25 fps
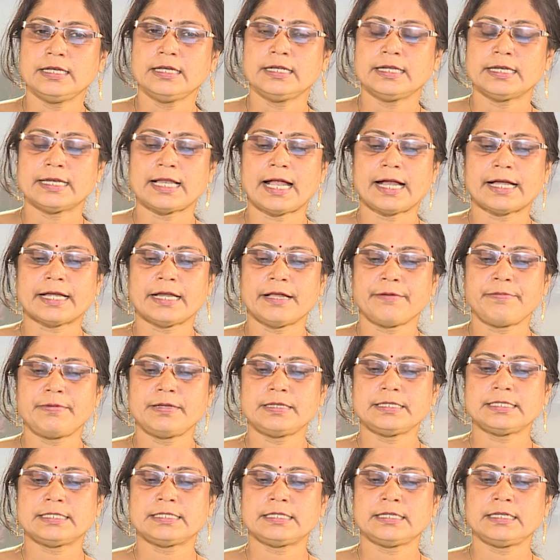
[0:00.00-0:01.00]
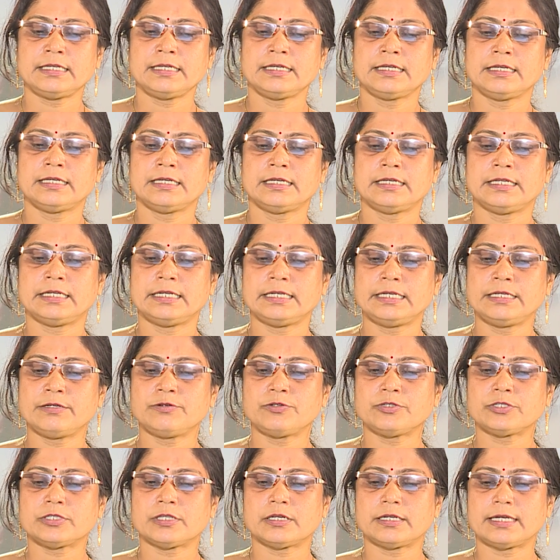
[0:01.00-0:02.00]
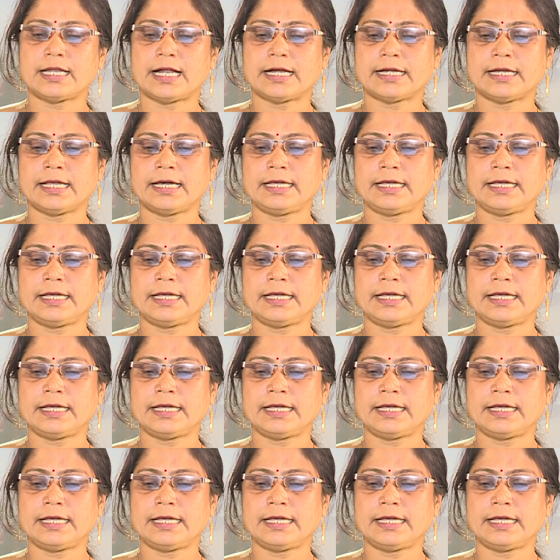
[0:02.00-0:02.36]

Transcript: Database reduce the data